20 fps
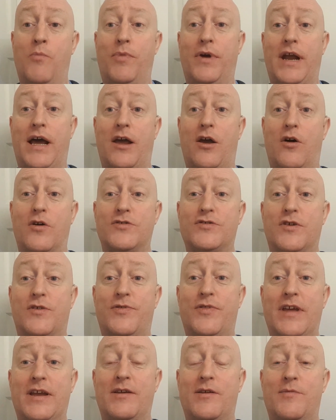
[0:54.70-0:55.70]
But I also
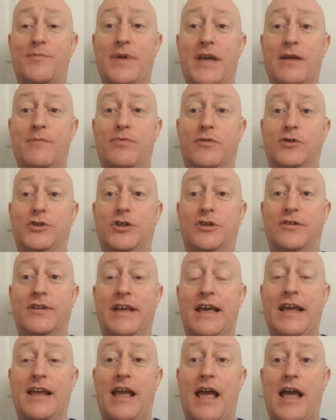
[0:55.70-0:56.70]
think that people should
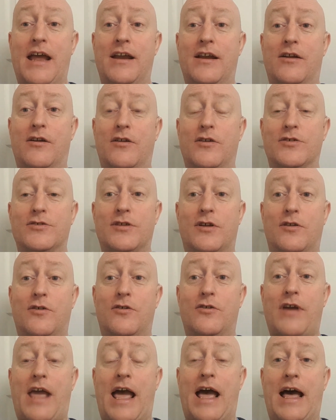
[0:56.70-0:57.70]
take a closer
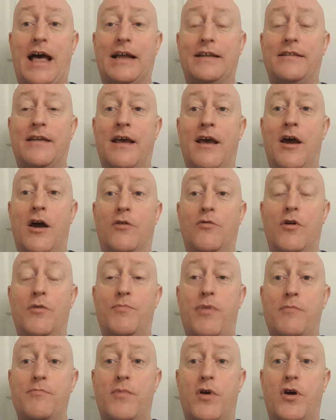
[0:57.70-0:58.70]
look at
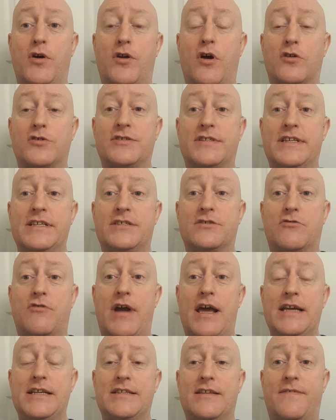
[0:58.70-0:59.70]
Rupert Murdoch's
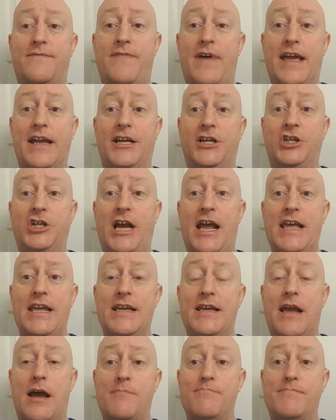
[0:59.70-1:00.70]
disgraced fake
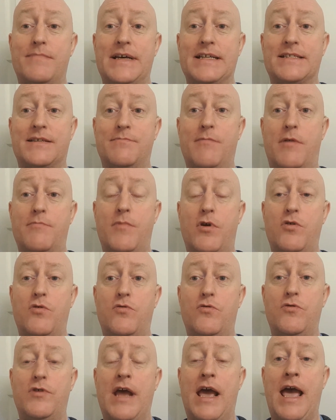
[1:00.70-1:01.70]
sheikh, Mazher
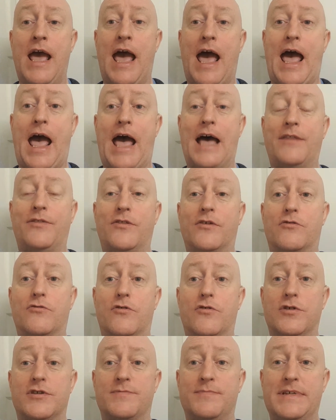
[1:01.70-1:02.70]
Mahmood, and the
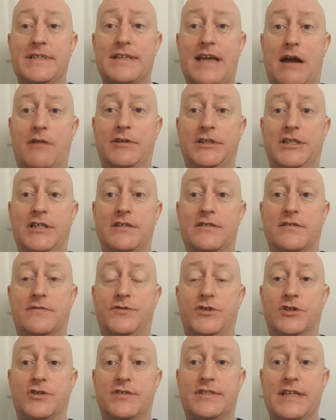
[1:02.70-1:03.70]
gross miscarriages of
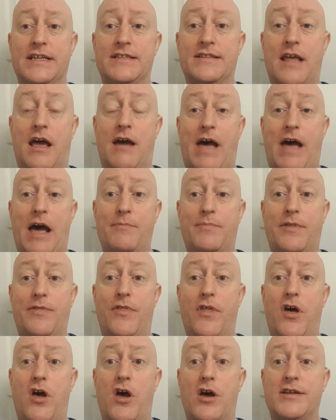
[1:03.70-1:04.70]
justice happened
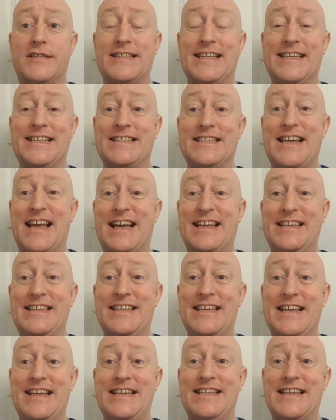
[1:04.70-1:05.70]
there since
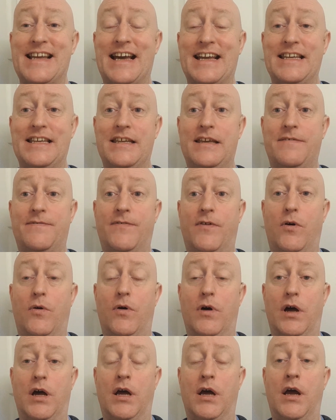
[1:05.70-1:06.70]

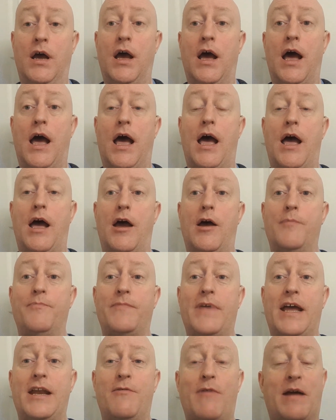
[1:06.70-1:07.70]
1994.
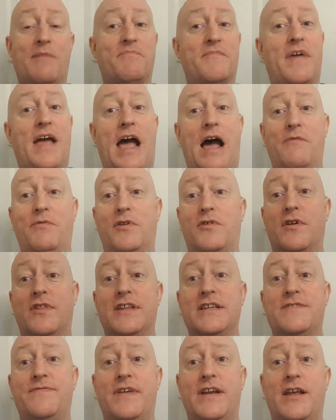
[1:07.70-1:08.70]
Anyway, have a look at
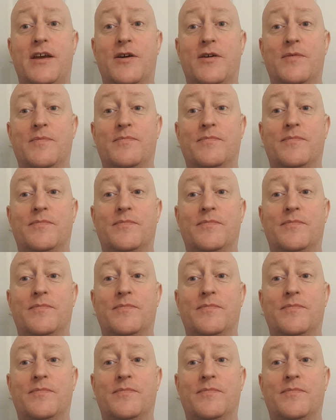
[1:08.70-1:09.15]
this video.